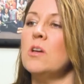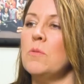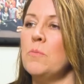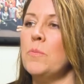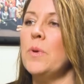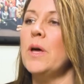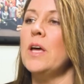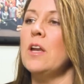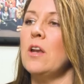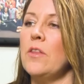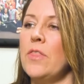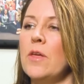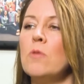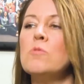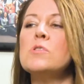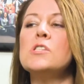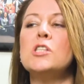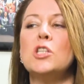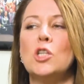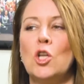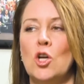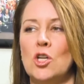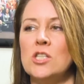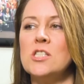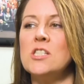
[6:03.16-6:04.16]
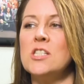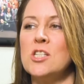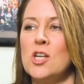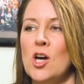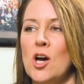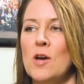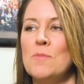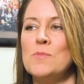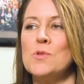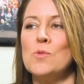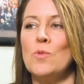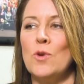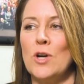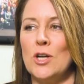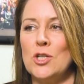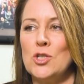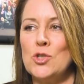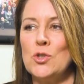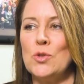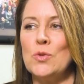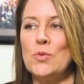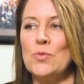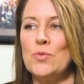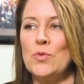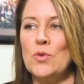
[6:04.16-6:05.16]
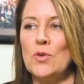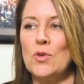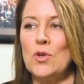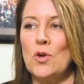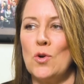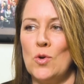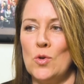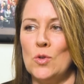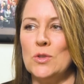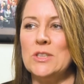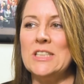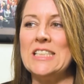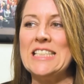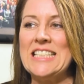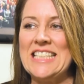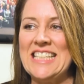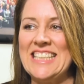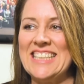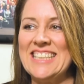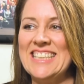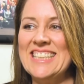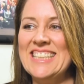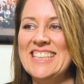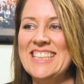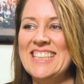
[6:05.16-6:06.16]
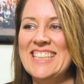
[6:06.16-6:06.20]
it, but there was lots of times where I should have called and didn't.